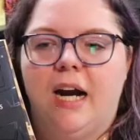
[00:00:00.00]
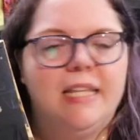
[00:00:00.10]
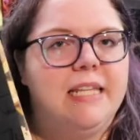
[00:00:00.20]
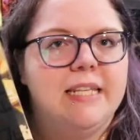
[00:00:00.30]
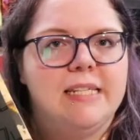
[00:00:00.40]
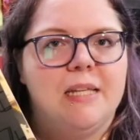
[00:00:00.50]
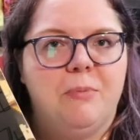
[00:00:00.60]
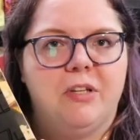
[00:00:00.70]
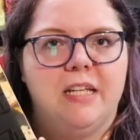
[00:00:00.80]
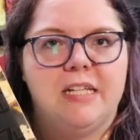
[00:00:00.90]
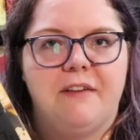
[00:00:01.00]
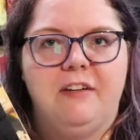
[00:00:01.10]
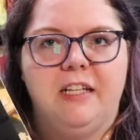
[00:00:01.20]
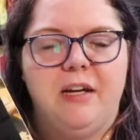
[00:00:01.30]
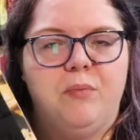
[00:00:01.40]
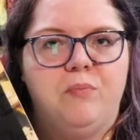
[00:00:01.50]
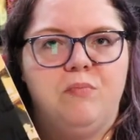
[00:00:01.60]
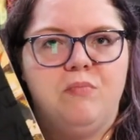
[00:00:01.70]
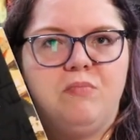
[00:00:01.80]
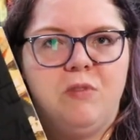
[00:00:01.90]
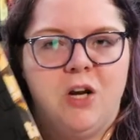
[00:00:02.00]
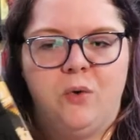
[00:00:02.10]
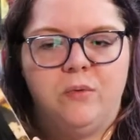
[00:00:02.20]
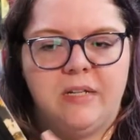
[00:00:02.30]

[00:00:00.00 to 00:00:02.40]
I think this is a book that definitely, you know,